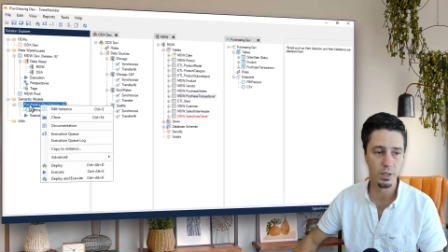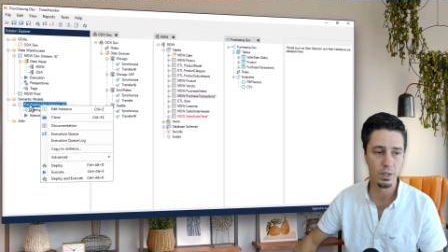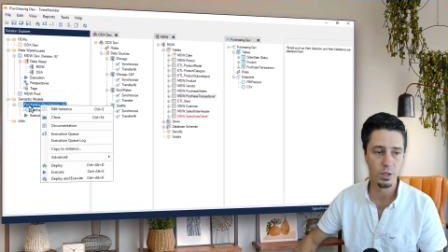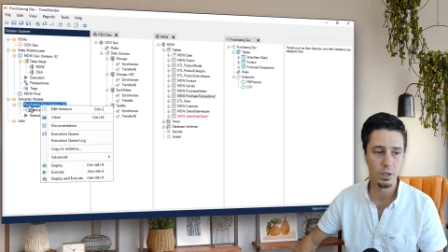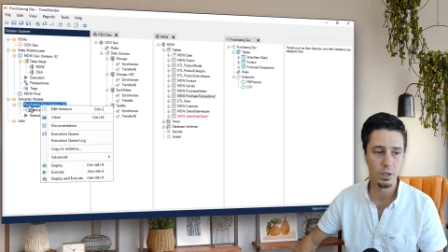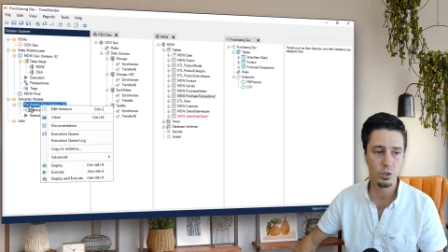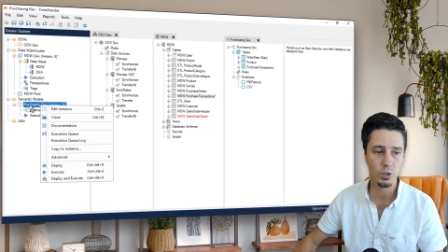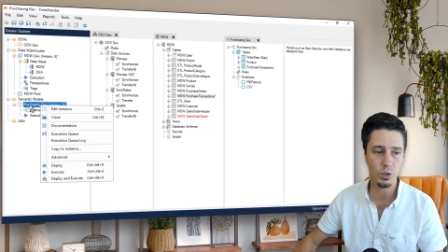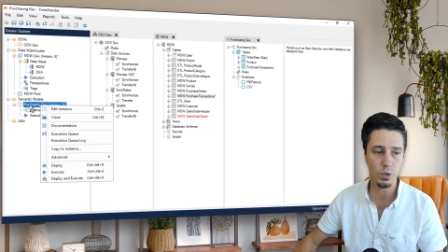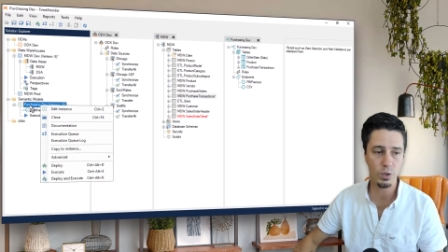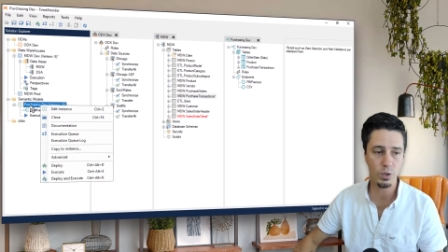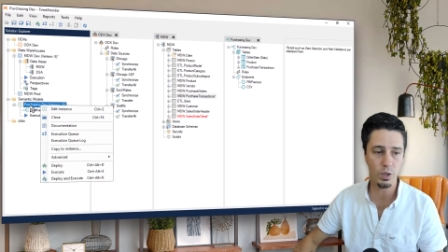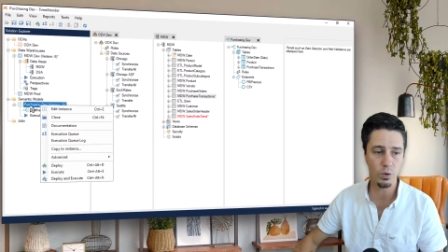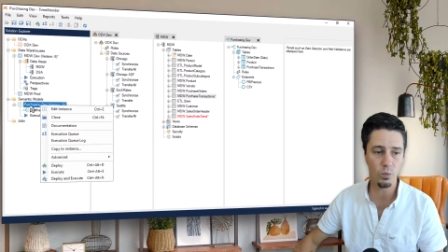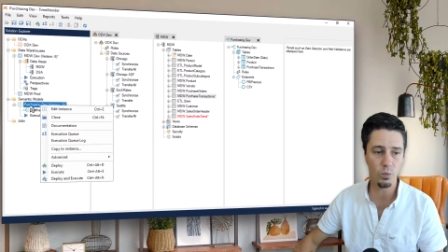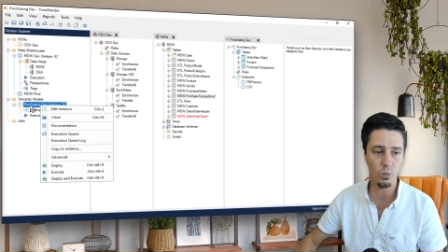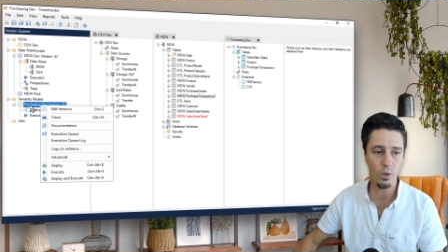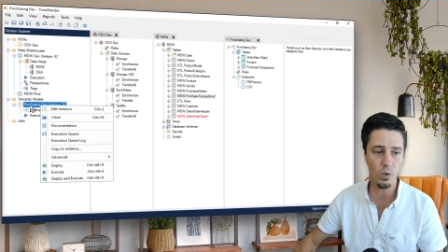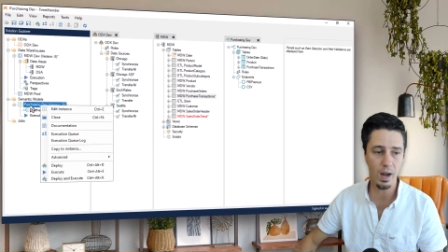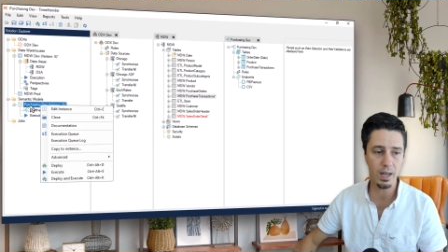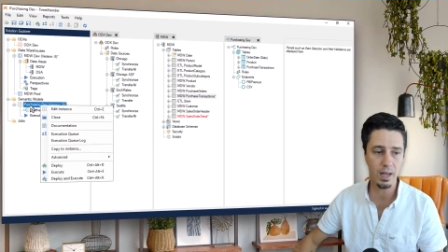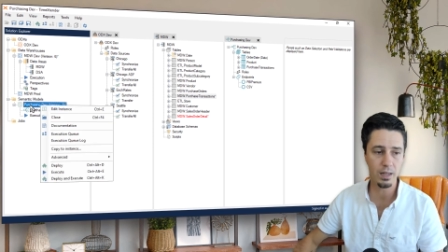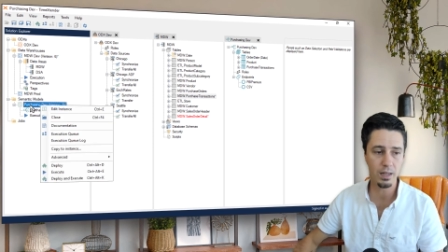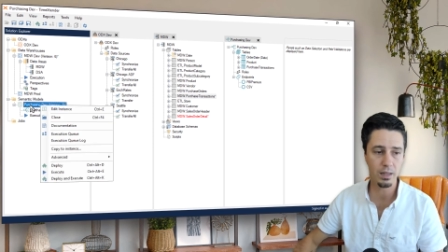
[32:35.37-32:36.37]
So you can
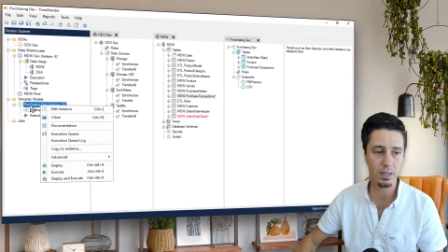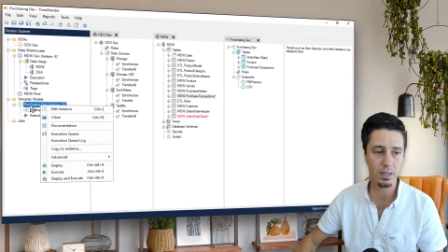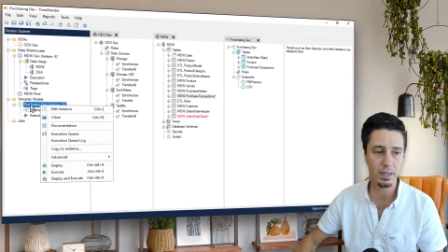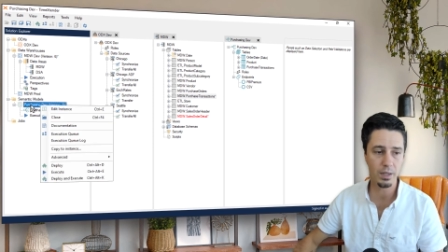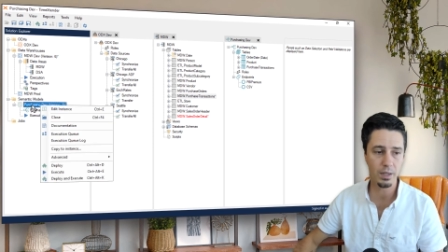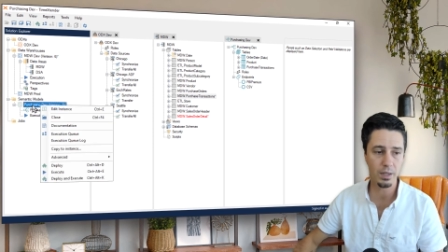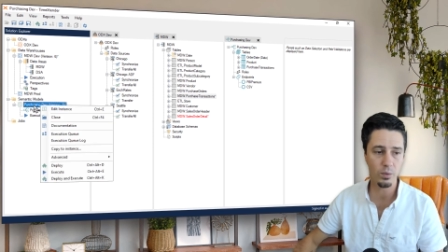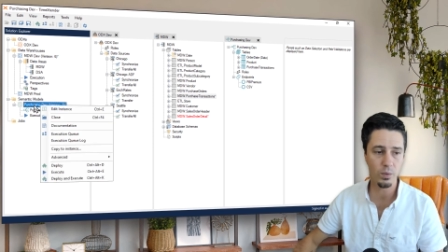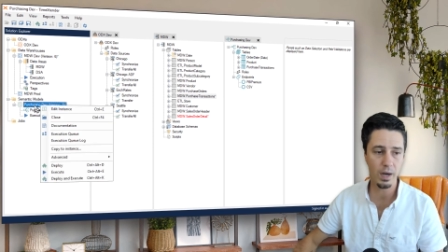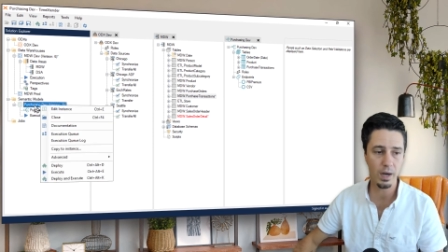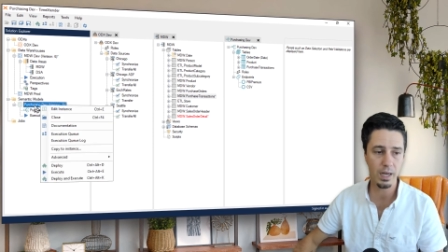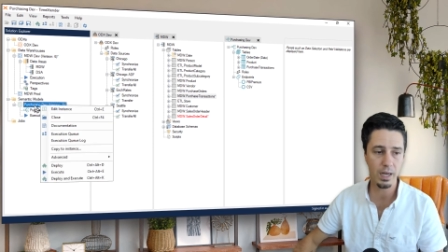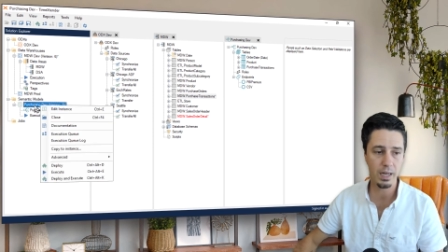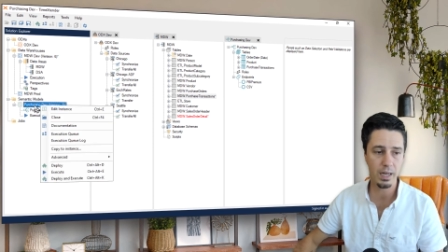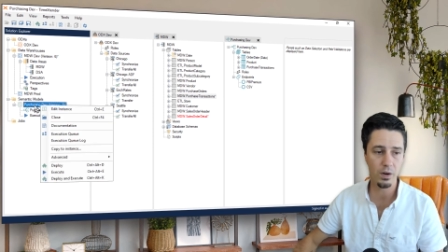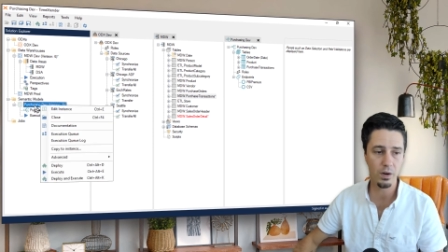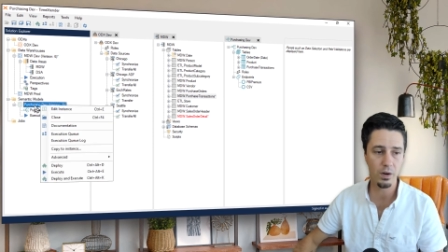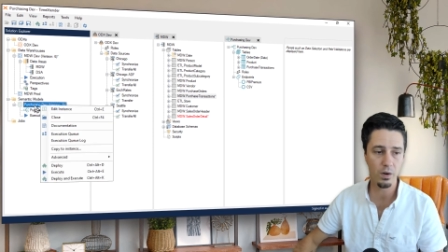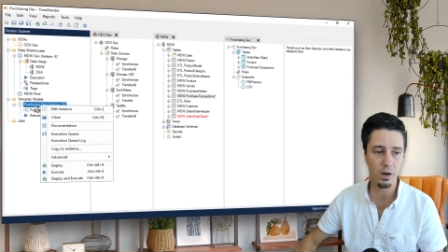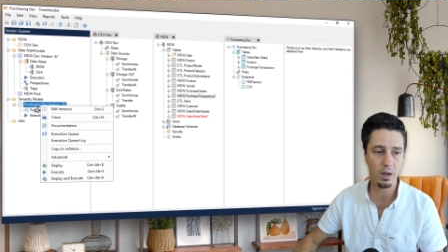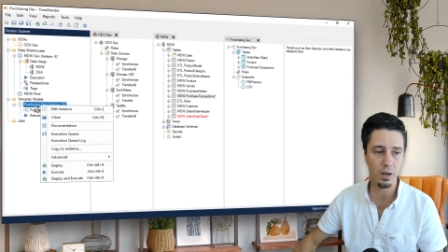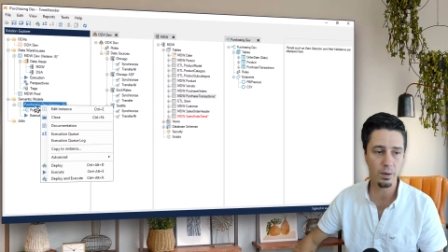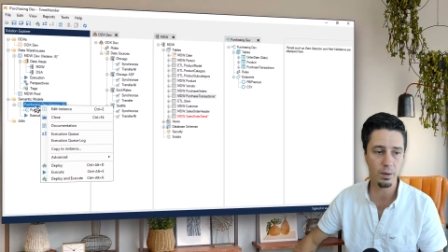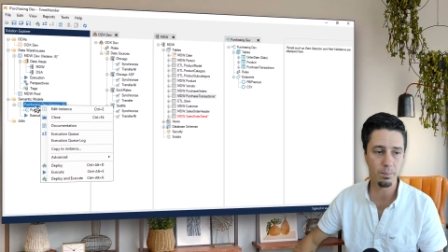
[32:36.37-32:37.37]
right click right here
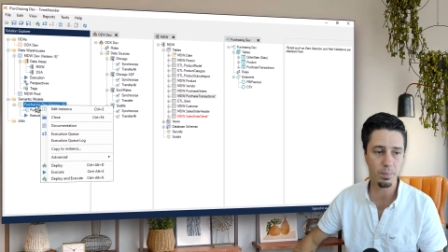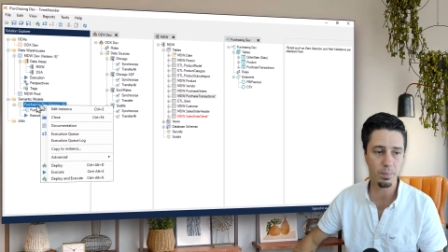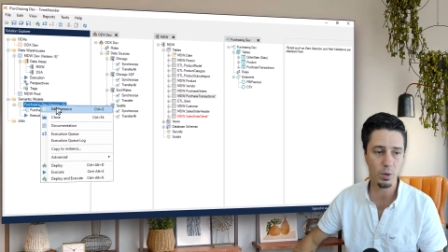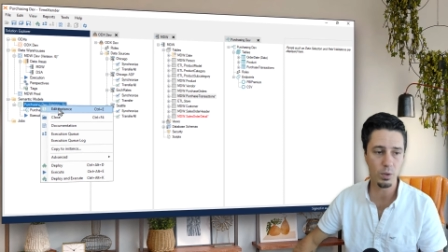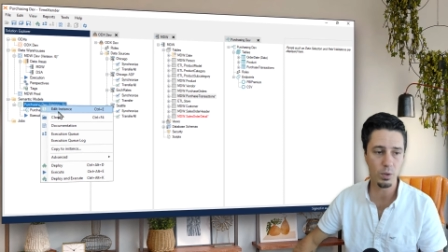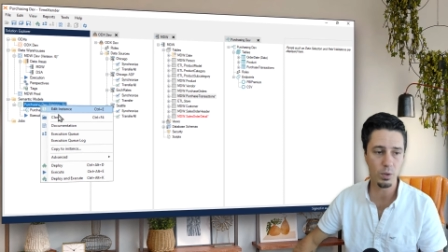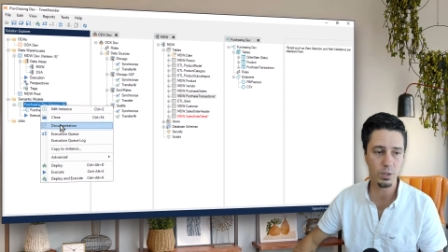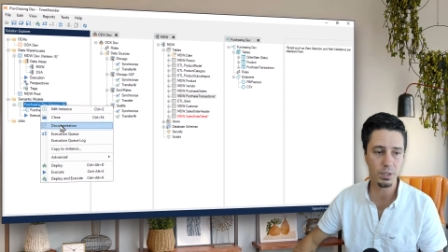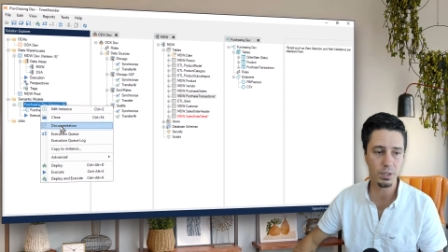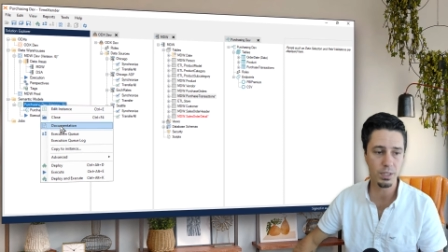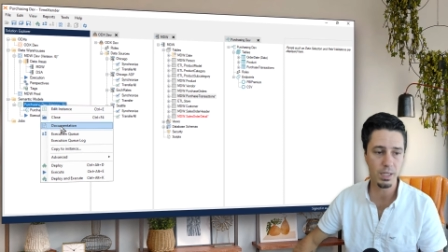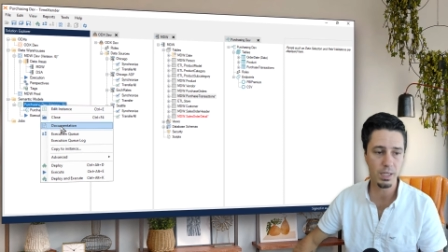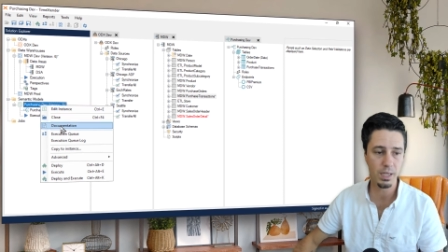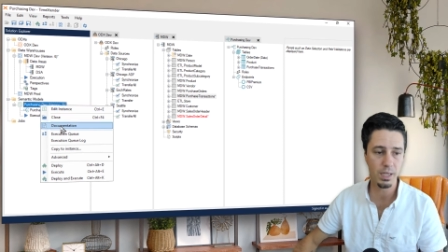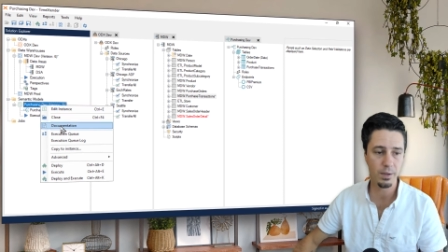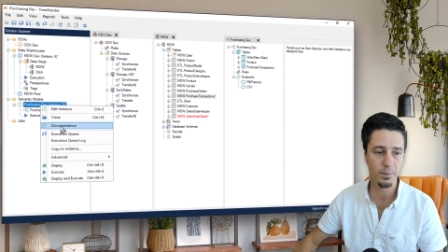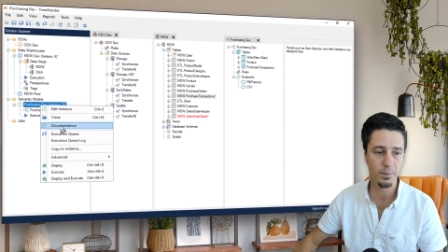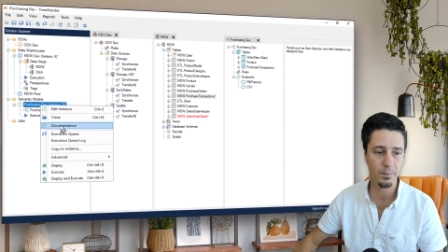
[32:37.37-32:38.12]
on purchasing